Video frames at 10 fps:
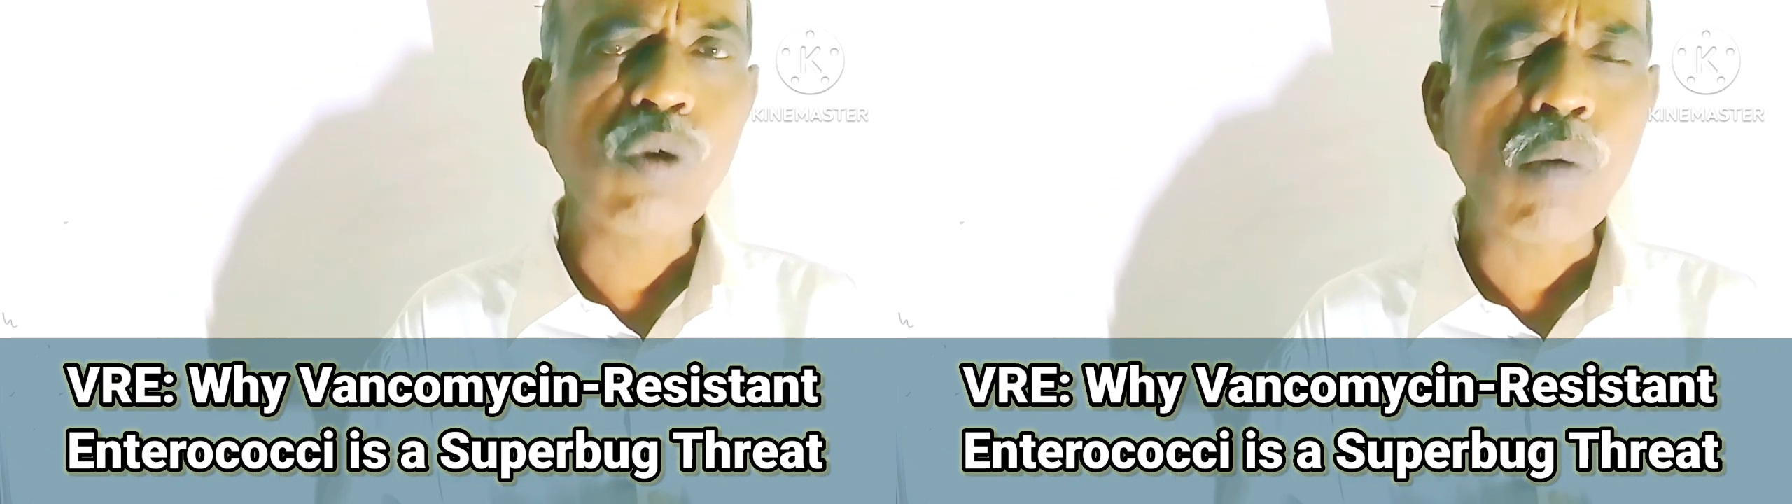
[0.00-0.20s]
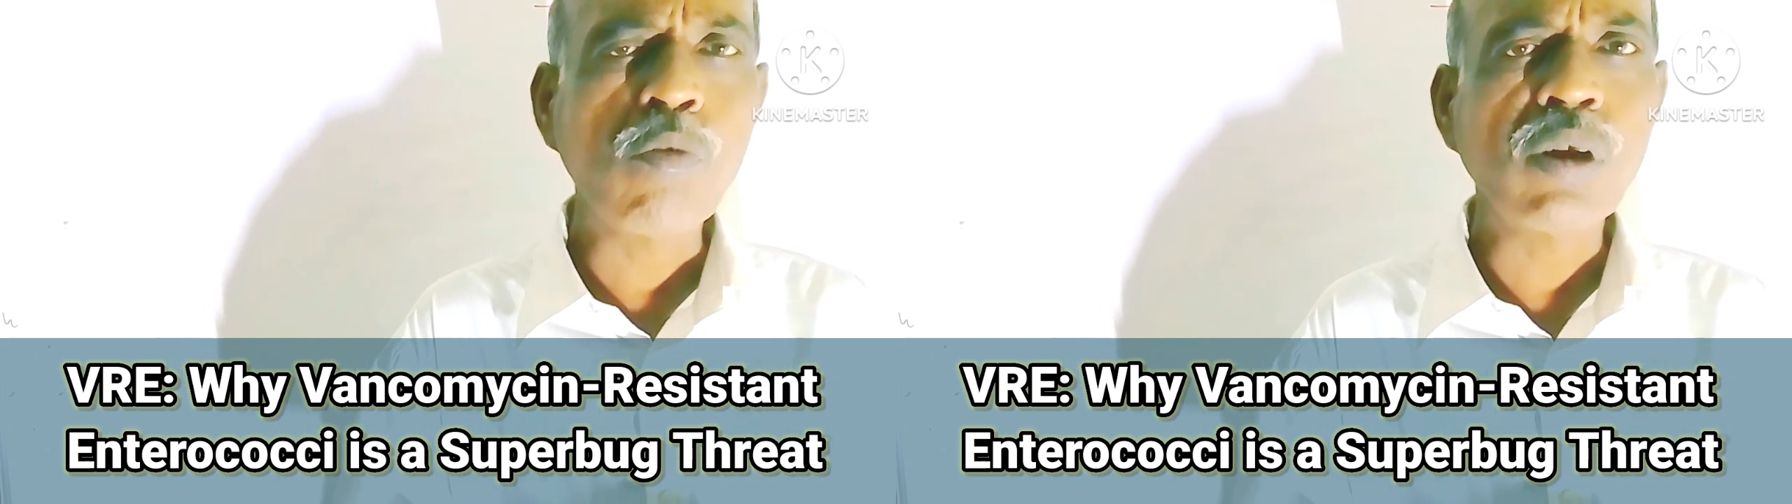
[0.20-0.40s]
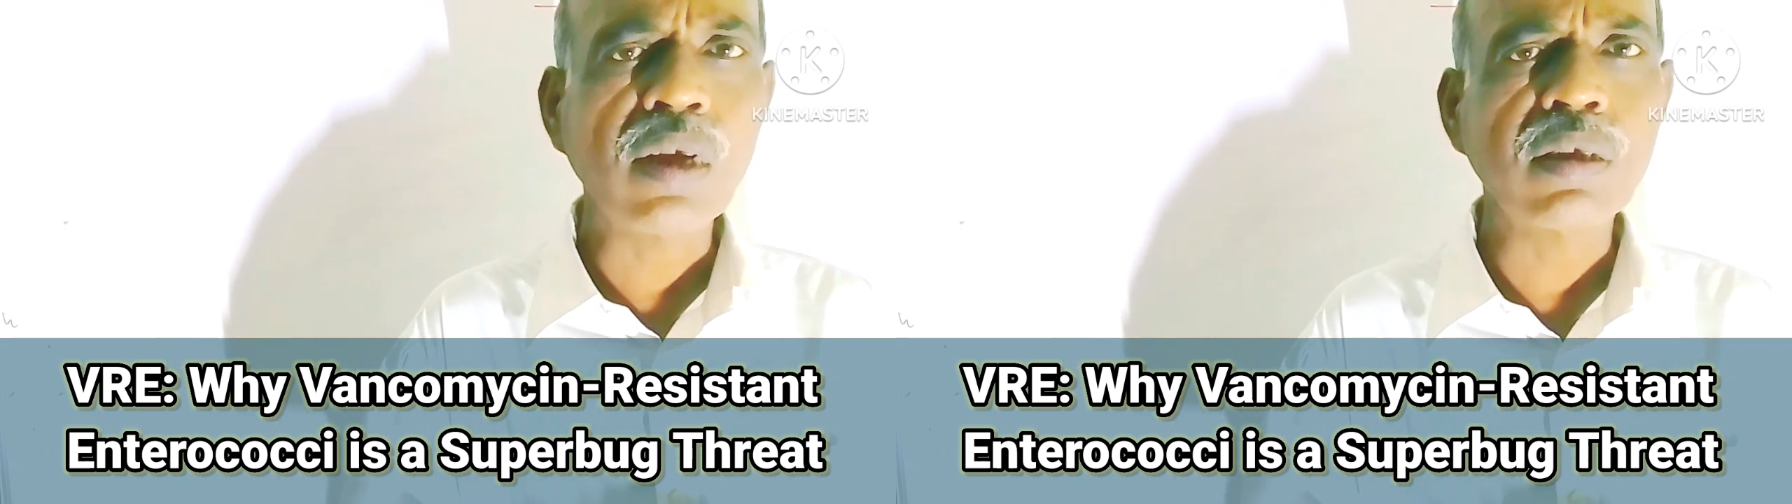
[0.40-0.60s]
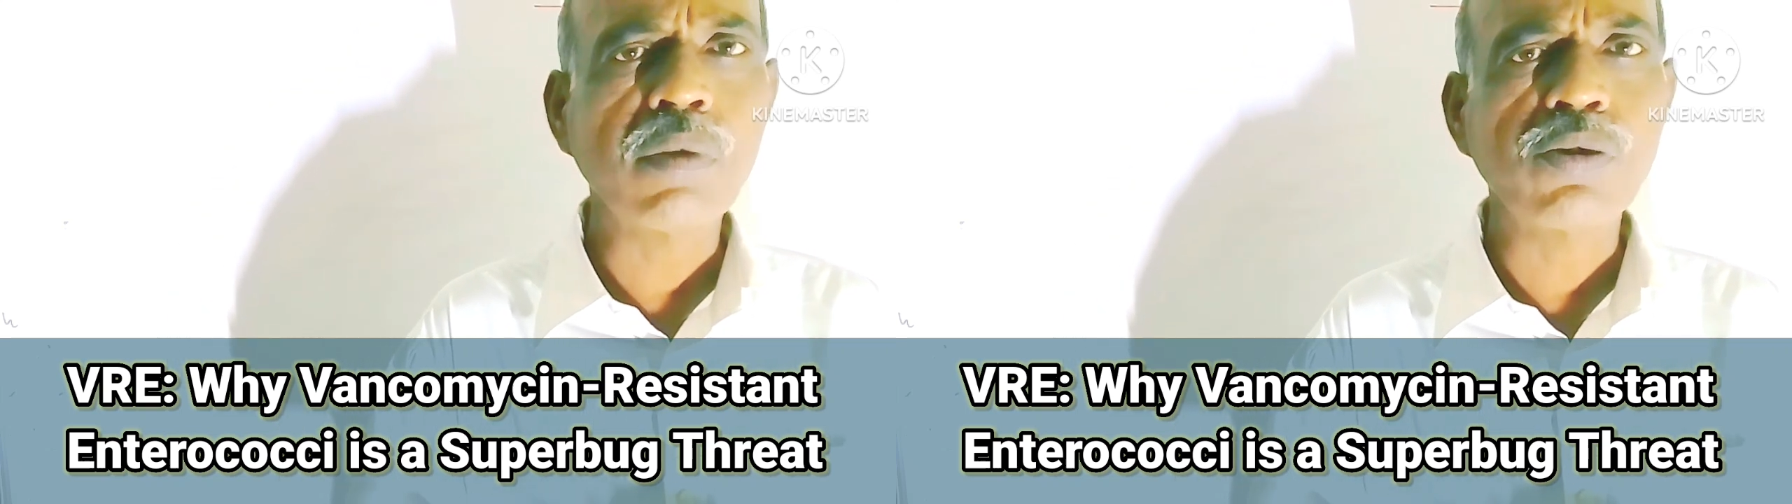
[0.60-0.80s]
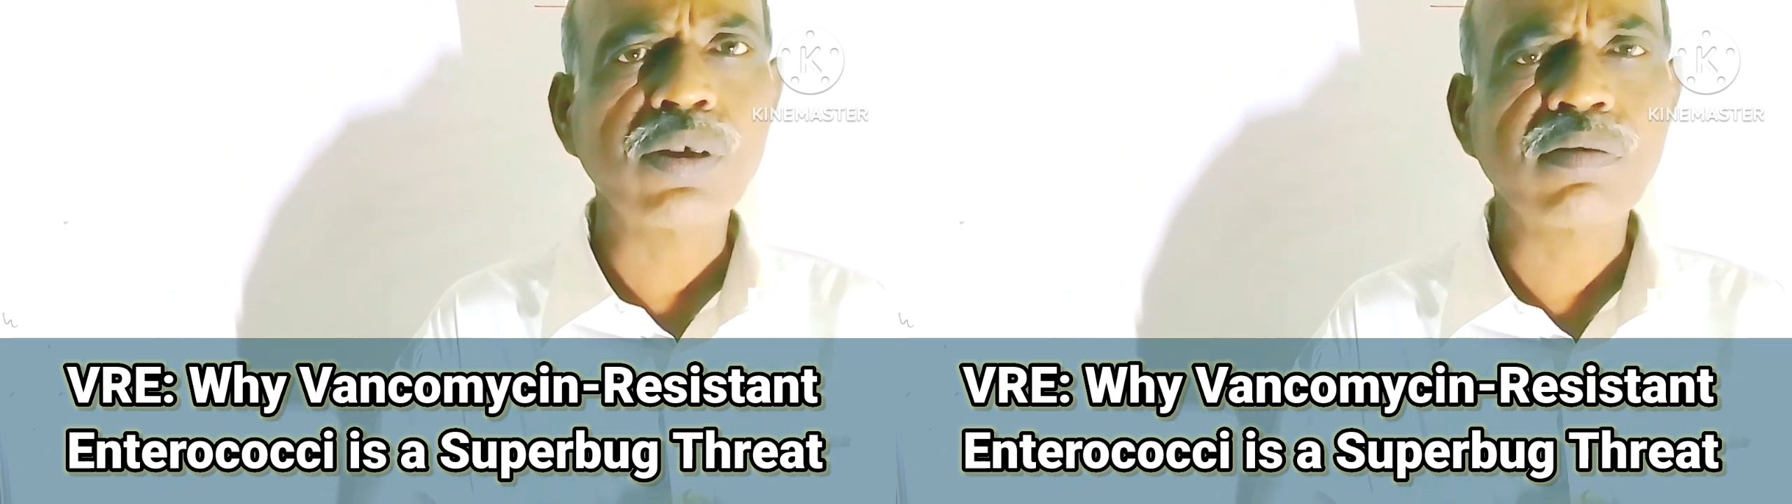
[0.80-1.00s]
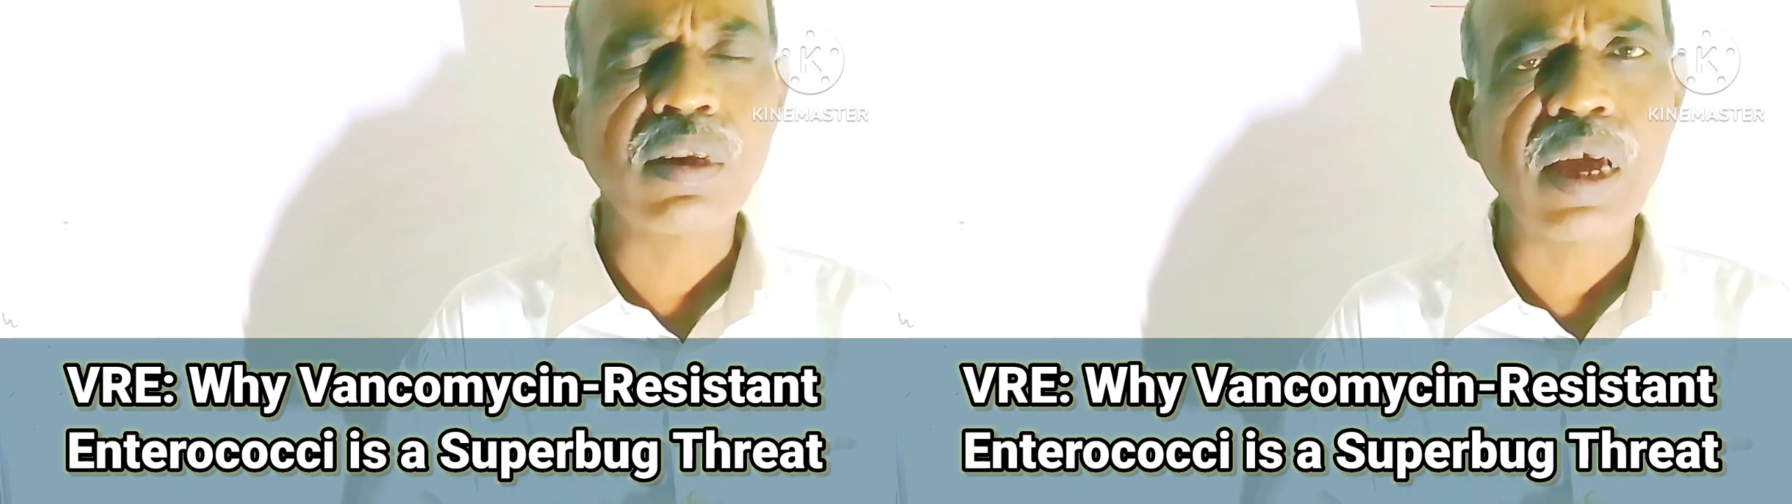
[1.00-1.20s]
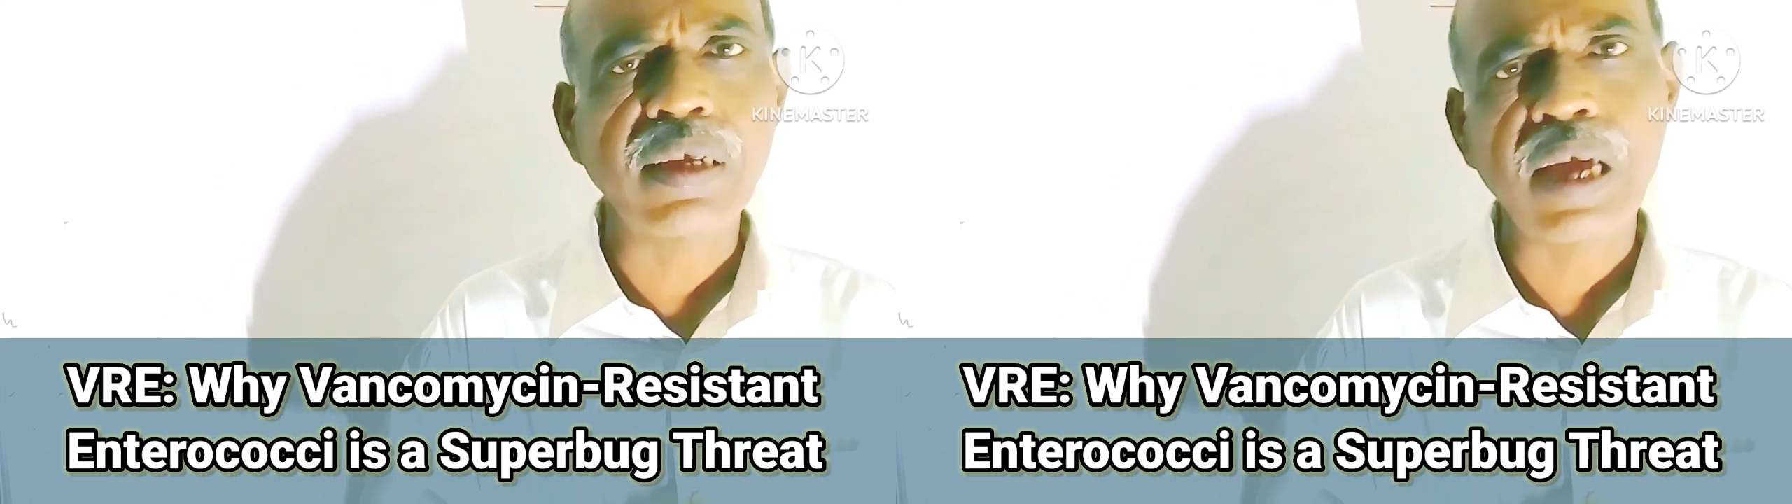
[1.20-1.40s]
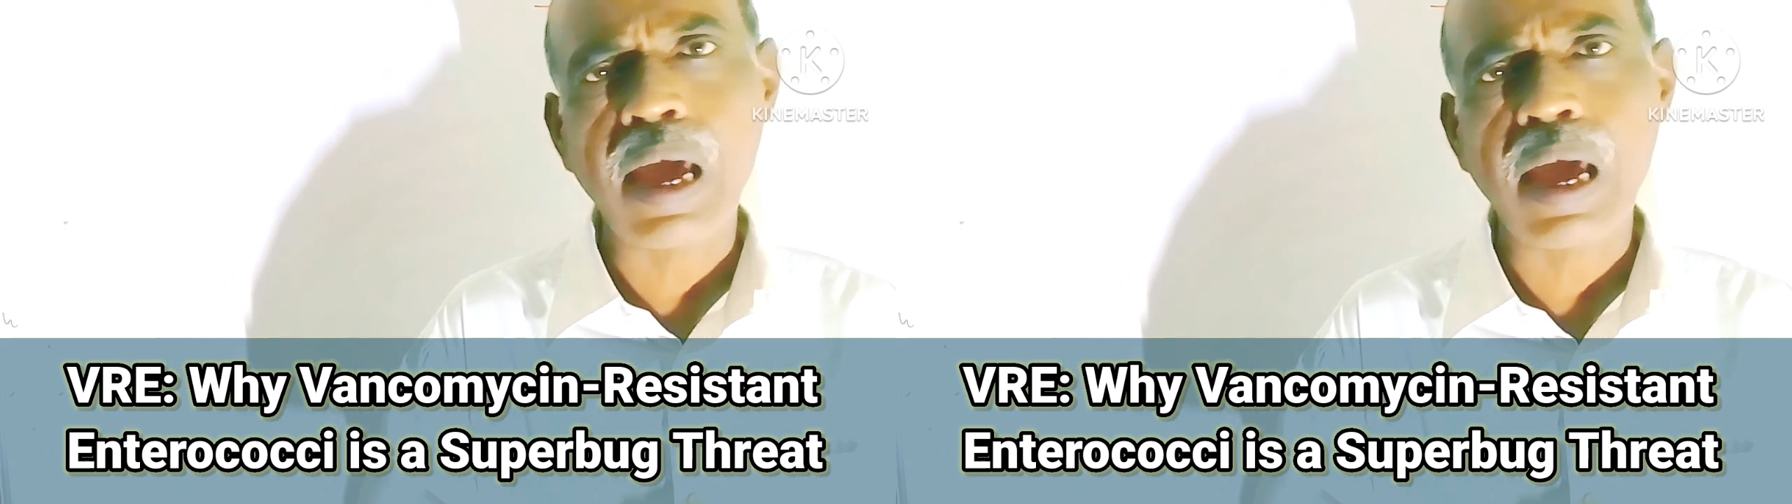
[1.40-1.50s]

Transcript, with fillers: common antibiotics like